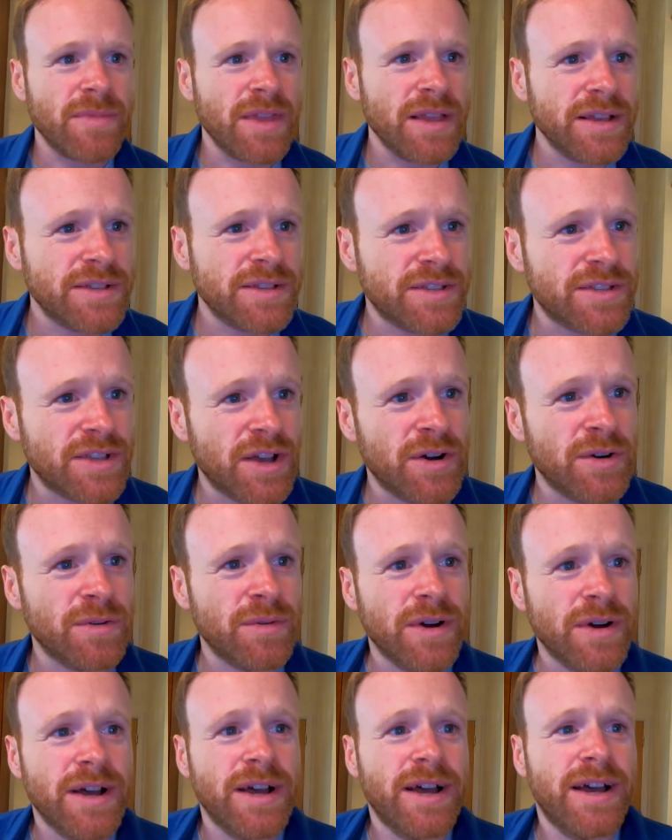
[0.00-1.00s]

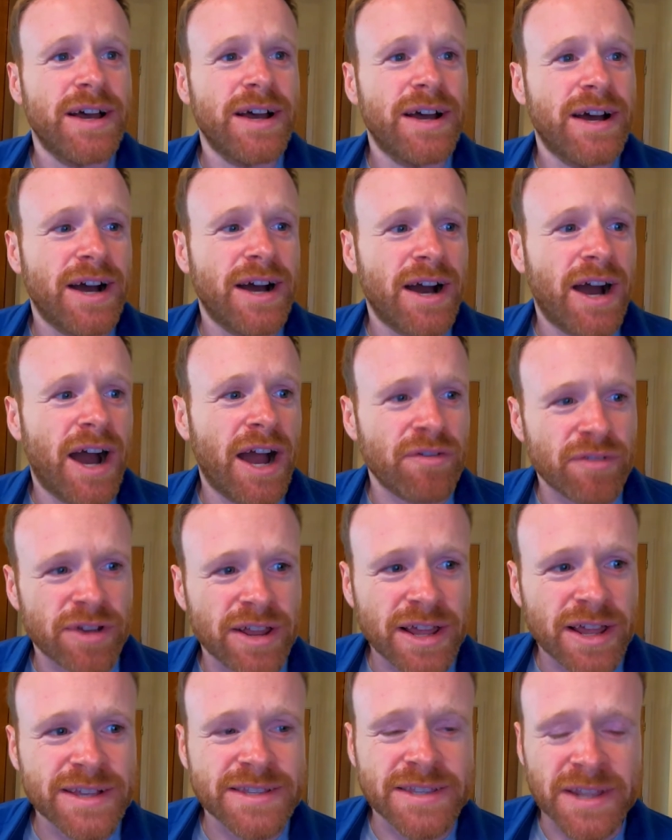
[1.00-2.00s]
So I
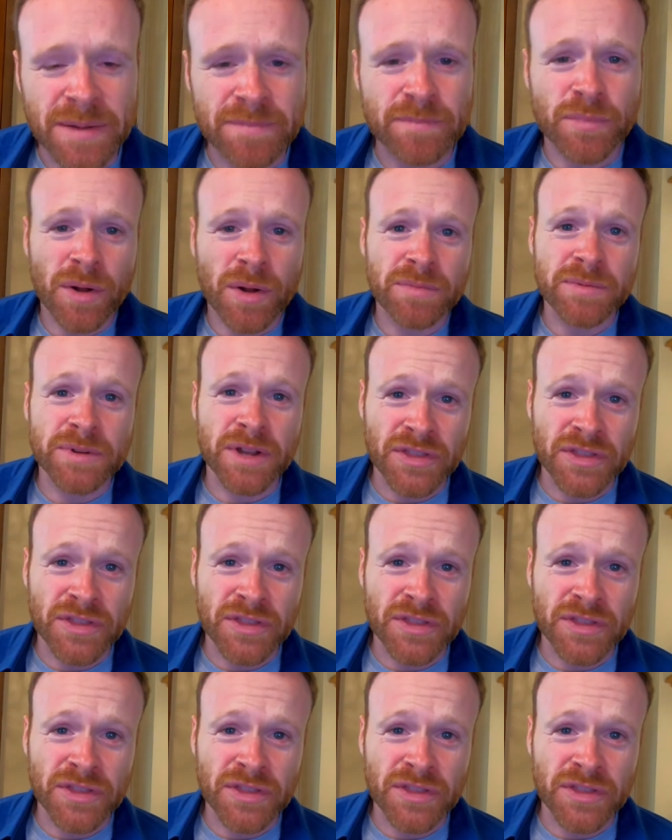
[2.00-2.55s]
realize that I'm probably